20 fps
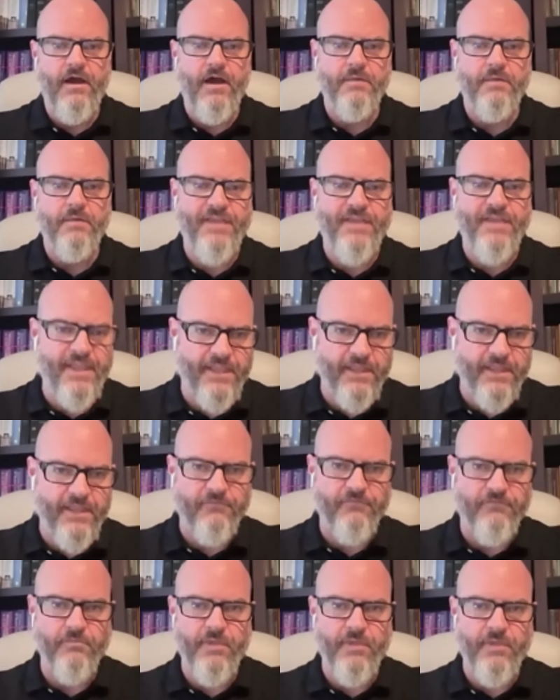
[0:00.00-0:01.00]
um, taking
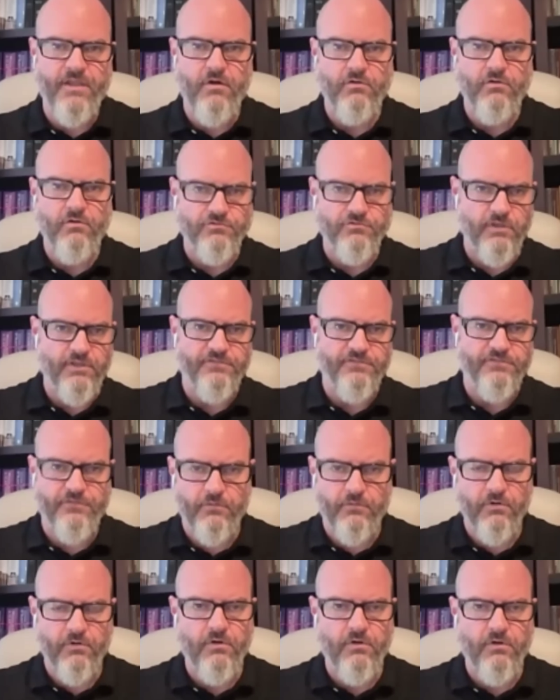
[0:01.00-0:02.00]
it from a cultural
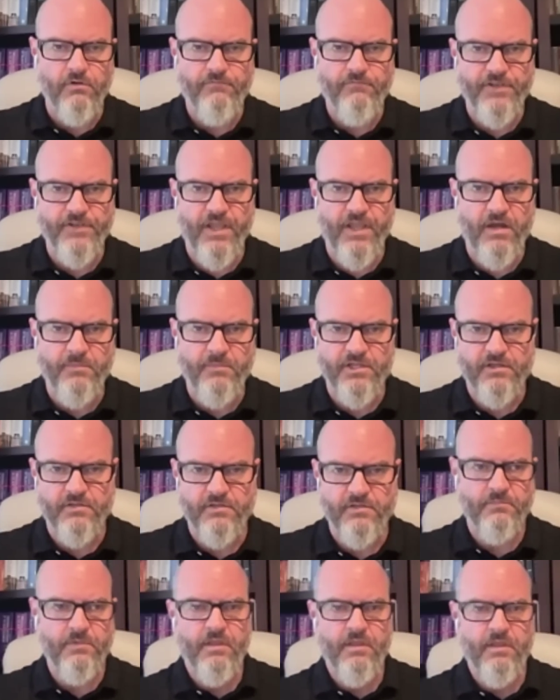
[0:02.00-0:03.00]
historical
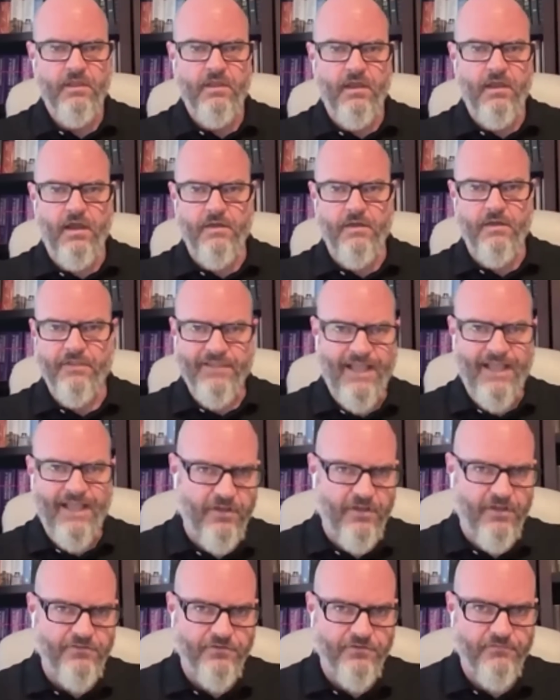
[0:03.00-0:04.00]
phenomenon, uh, the
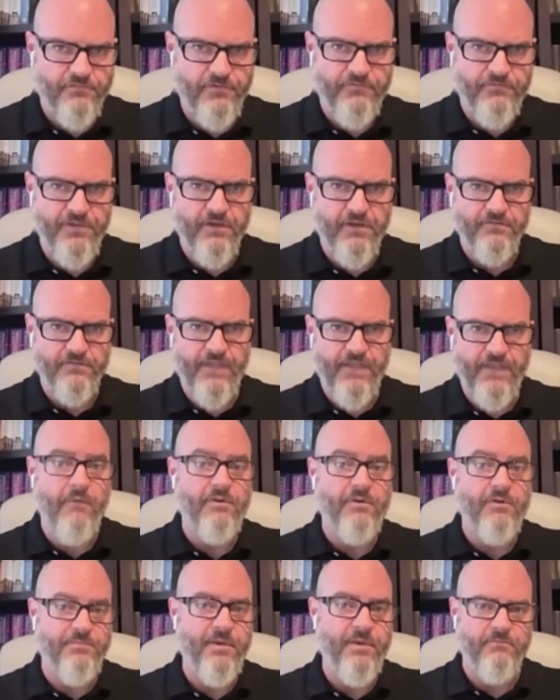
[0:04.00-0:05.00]
last 150 years,
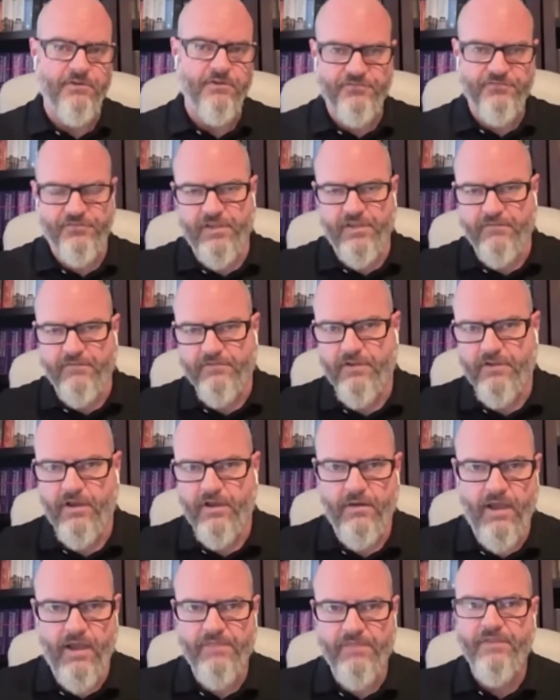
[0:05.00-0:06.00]
how it's been received.
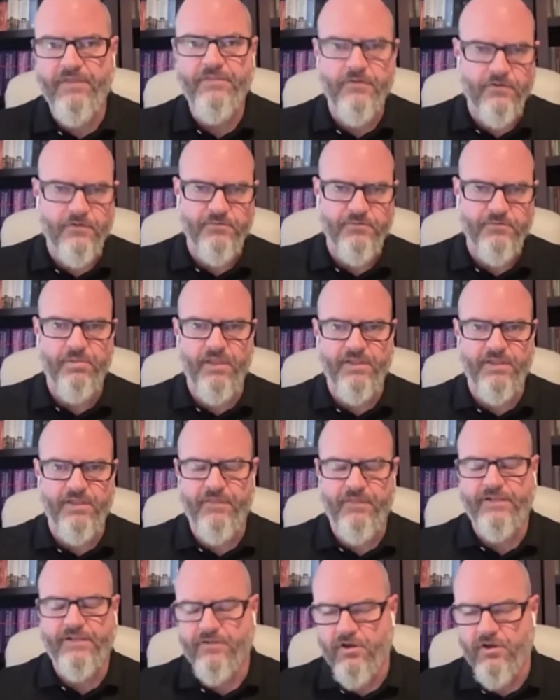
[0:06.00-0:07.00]
Uh, I think there is a place
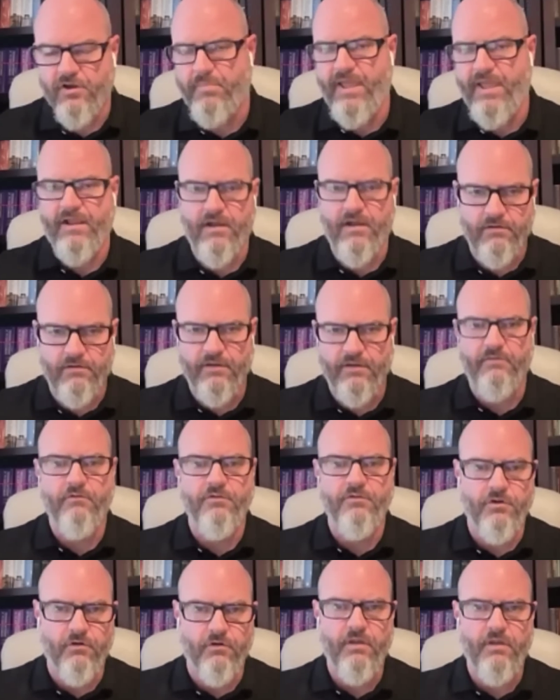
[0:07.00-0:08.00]
for that. To go back on
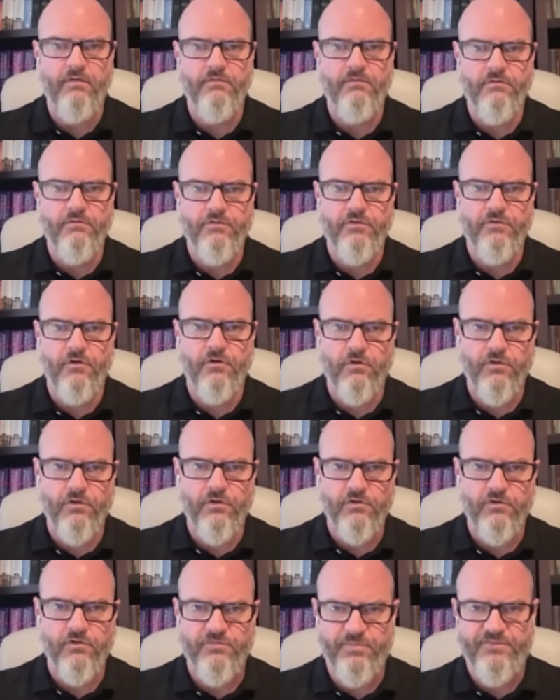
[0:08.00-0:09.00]
your your
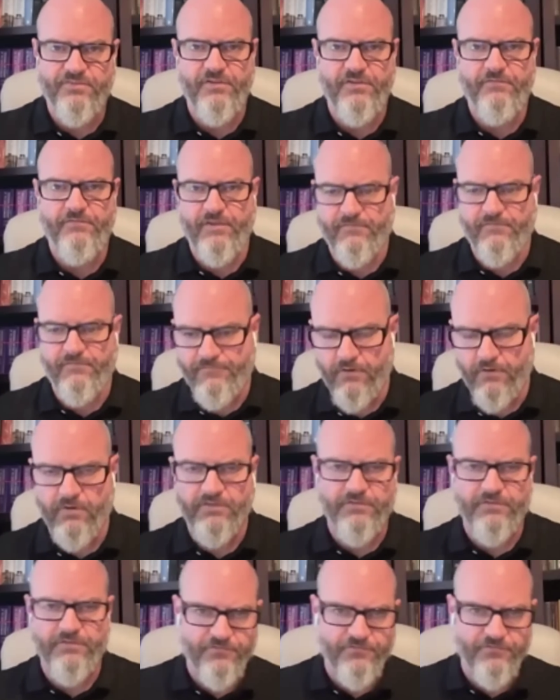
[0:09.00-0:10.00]
your specific
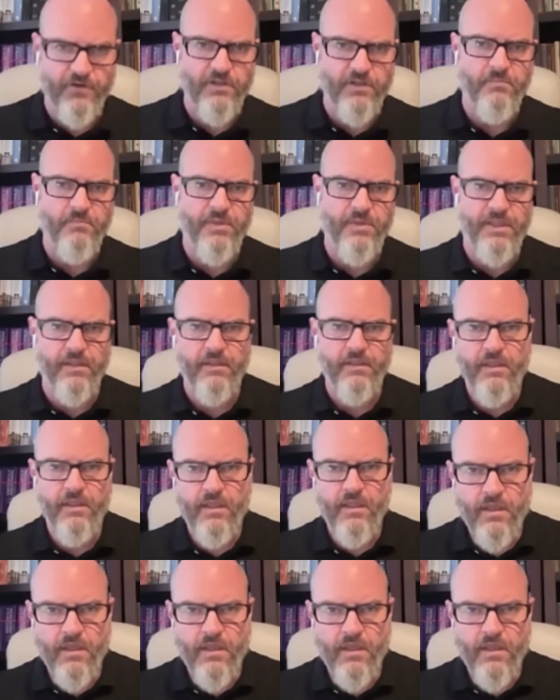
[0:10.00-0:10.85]
focus of study being